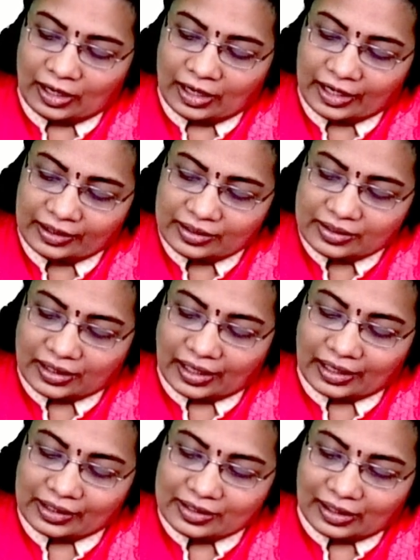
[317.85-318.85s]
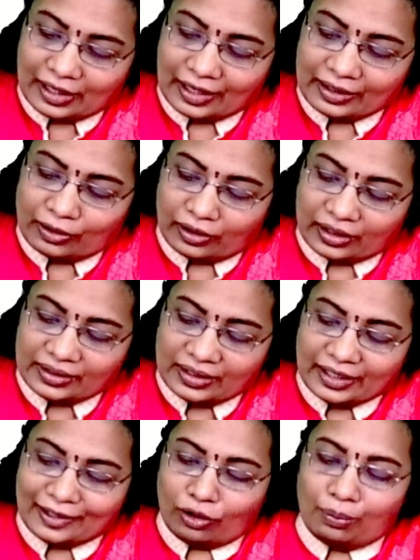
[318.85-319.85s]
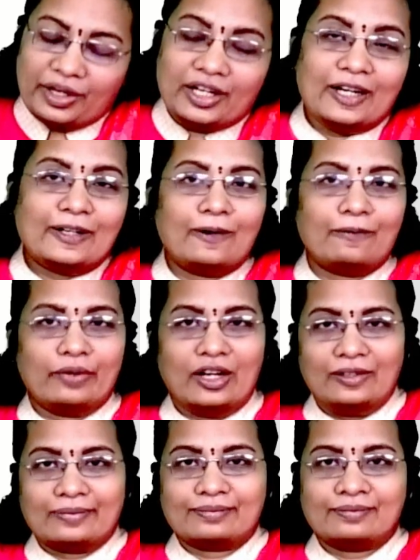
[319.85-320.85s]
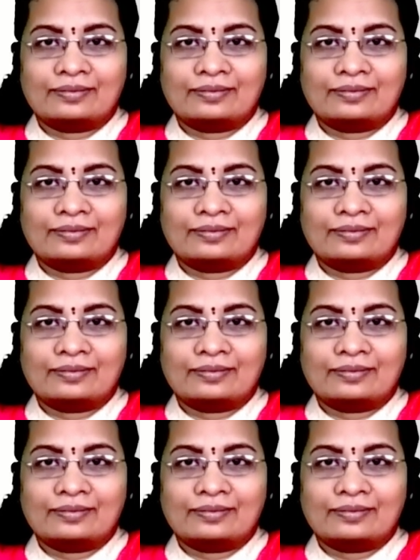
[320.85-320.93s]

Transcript: In this case, I got the denominator 1.